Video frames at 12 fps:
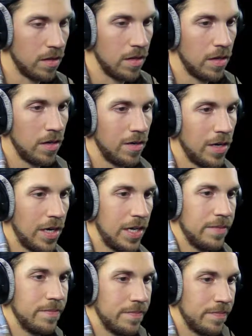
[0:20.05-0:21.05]
All
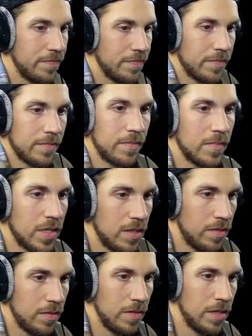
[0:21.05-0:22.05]
right.
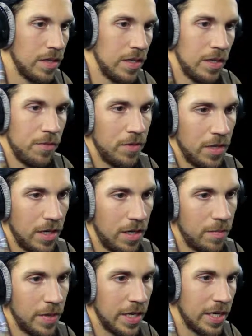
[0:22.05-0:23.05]
Well, here we
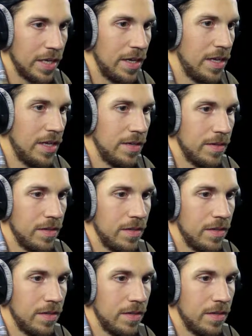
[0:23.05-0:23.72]
are back at it.